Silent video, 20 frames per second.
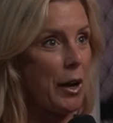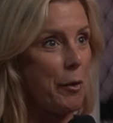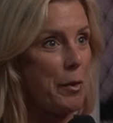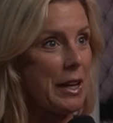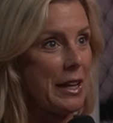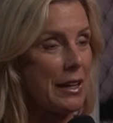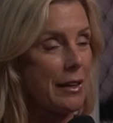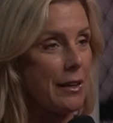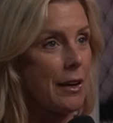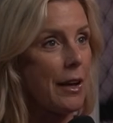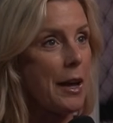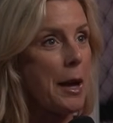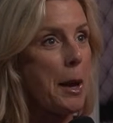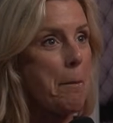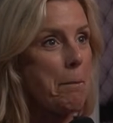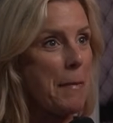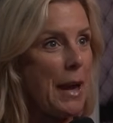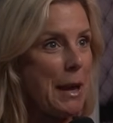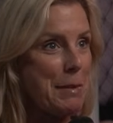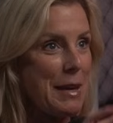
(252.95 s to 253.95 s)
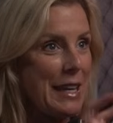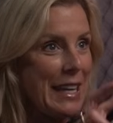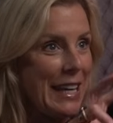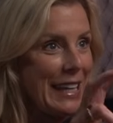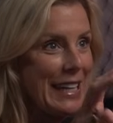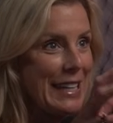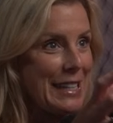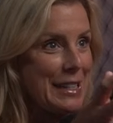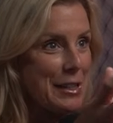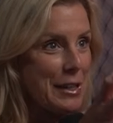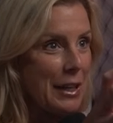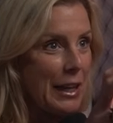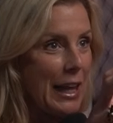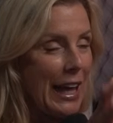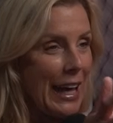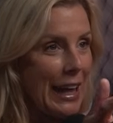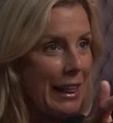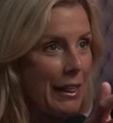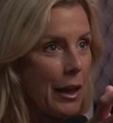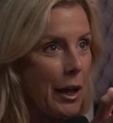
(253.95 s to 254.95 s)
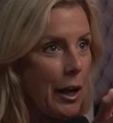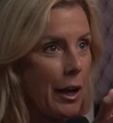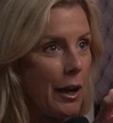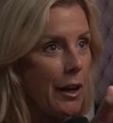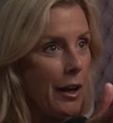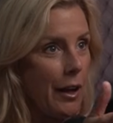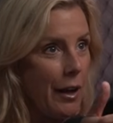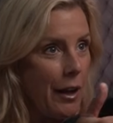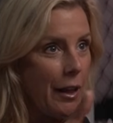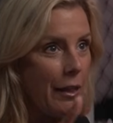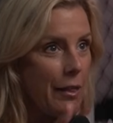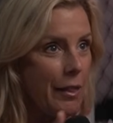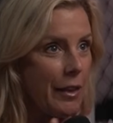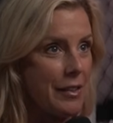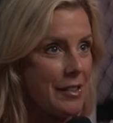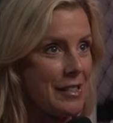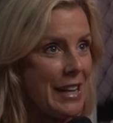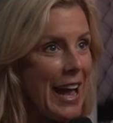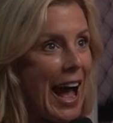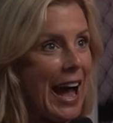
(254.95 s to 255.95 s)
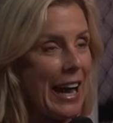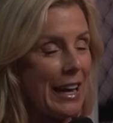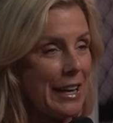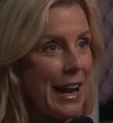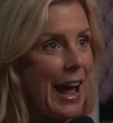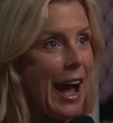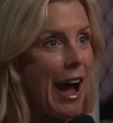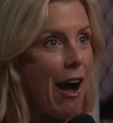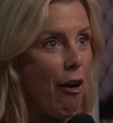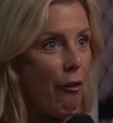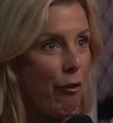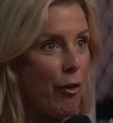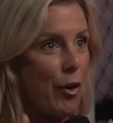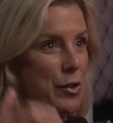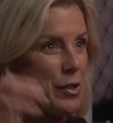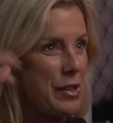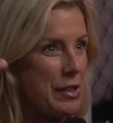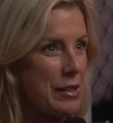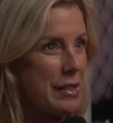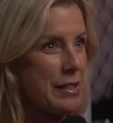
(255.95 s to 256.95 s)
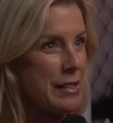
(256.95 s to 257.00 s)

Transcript: we can maybe get into like the the Zach now versus mm-hmm.